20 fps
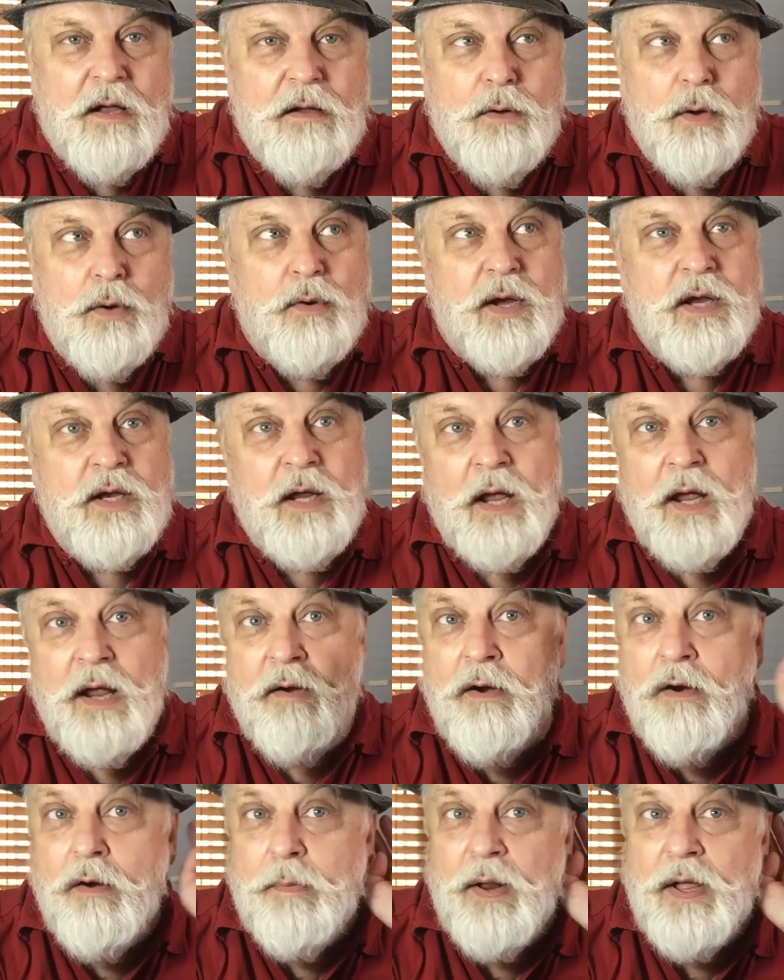Oh, can you
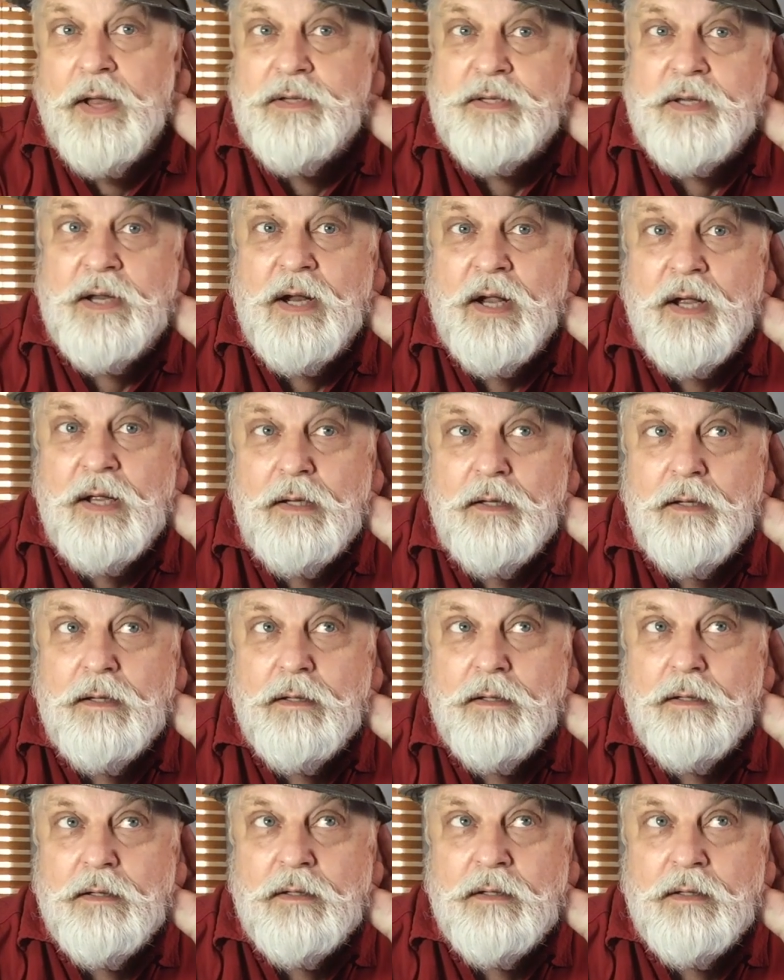hear aeroplanes today?
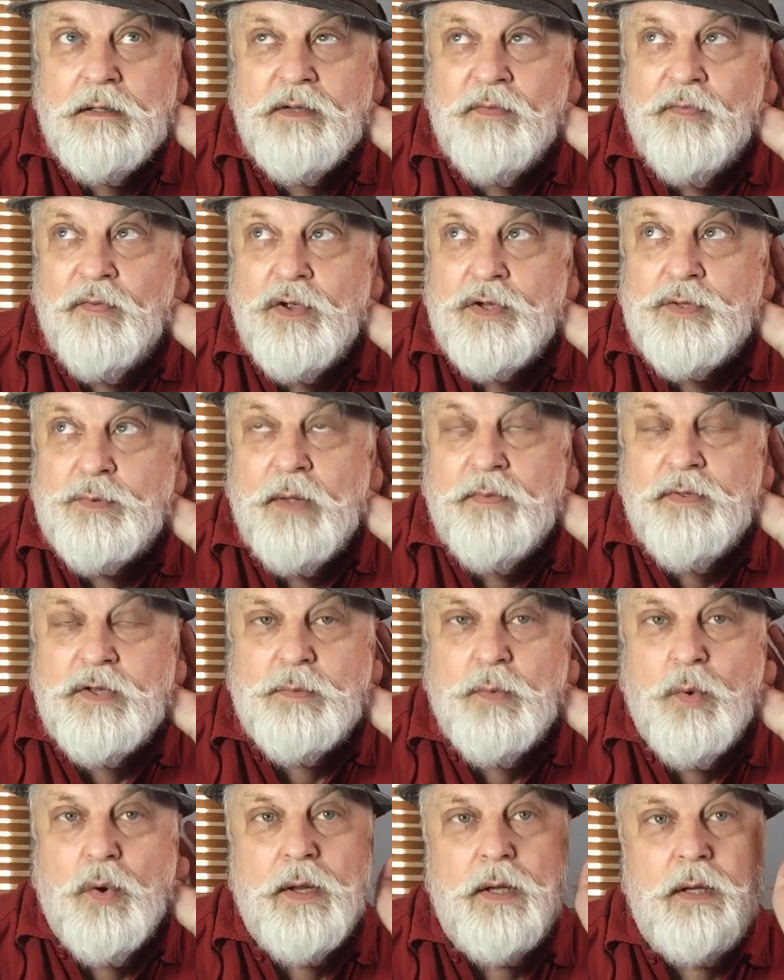It's the first one
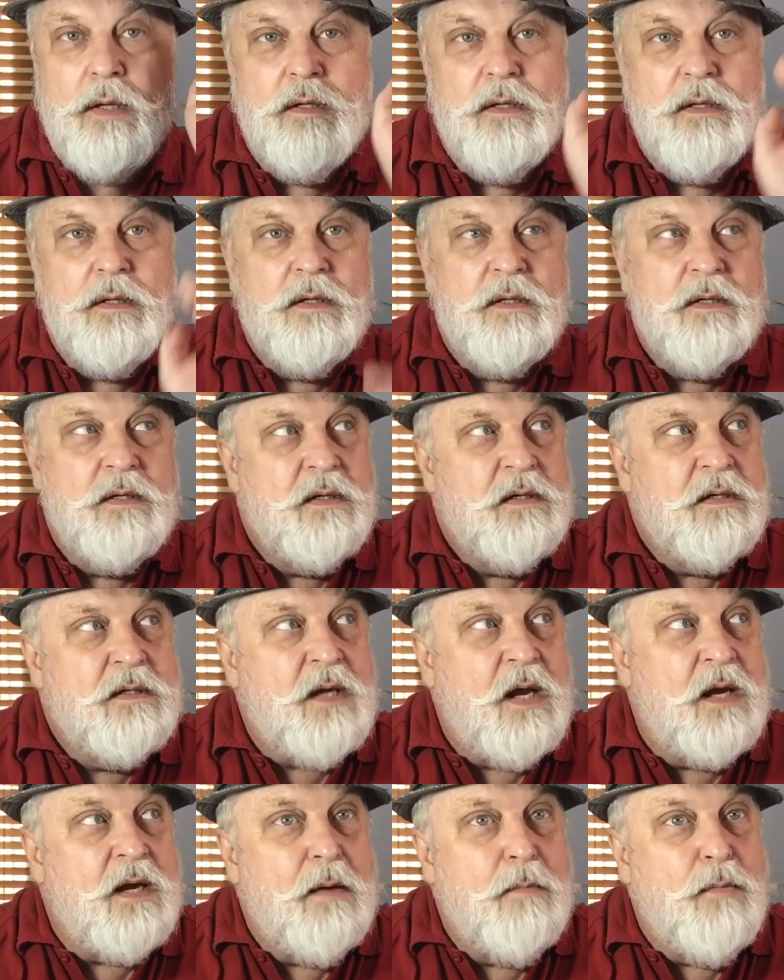this morning.
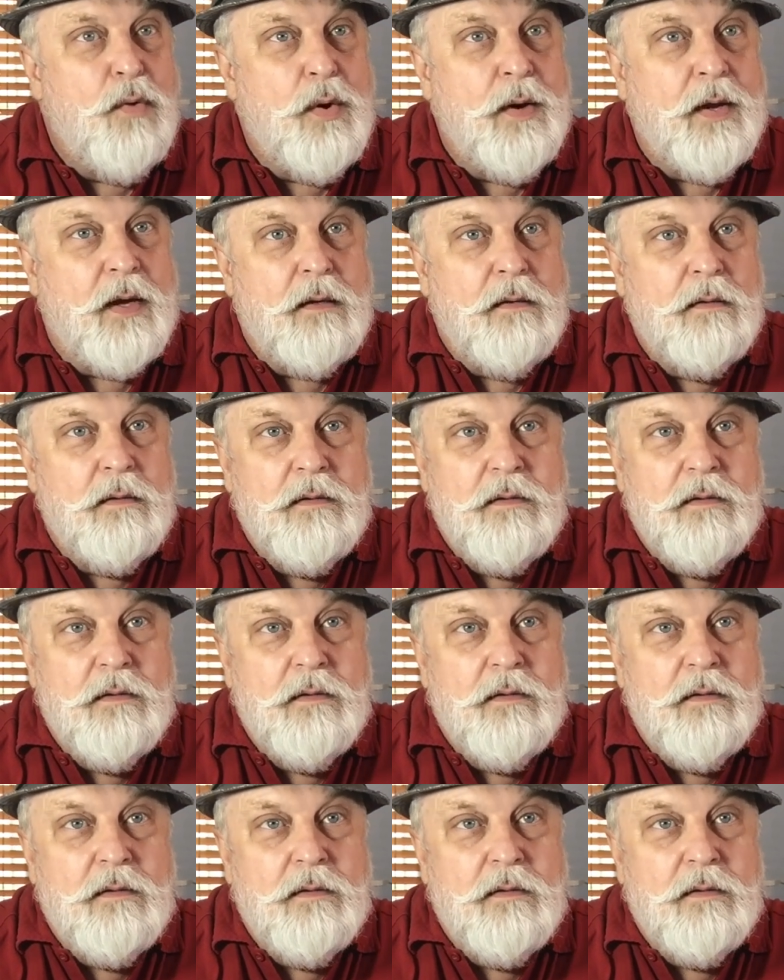Sunday morning.